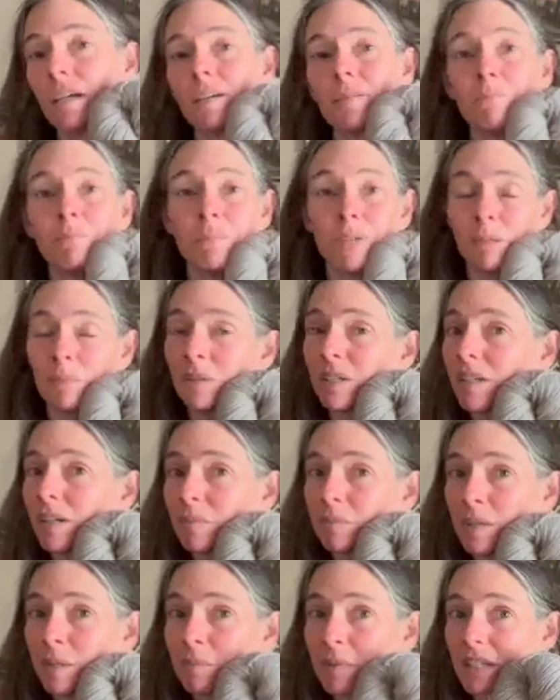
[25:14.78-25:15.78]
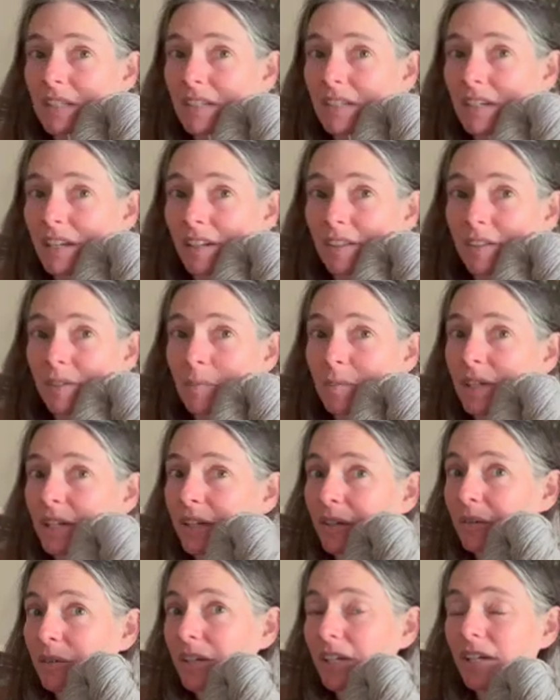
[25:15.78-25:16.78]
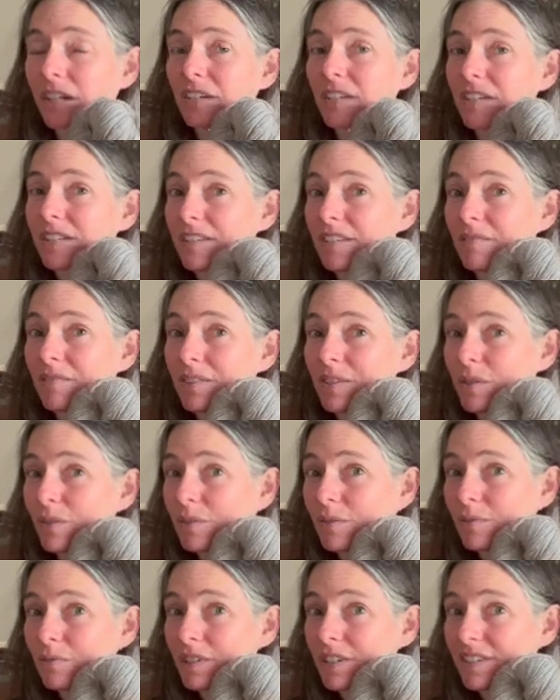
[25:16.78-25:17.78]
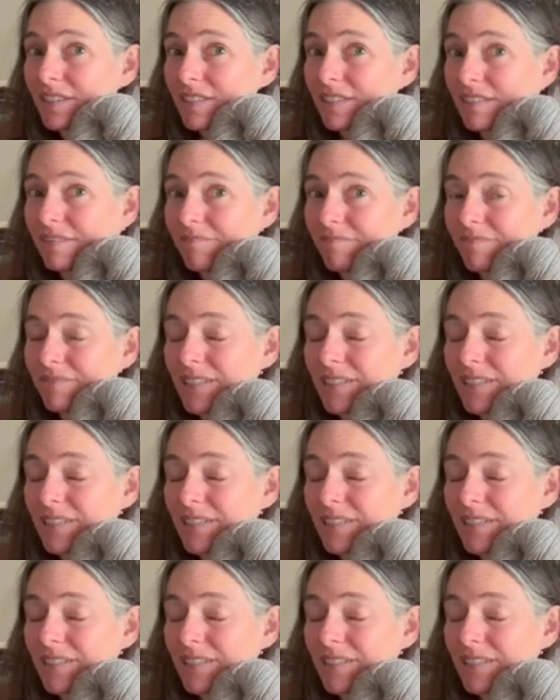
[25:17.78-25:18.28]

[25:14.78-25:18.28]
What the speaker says: Maybe not my best color, but I don't care because it feels so nice.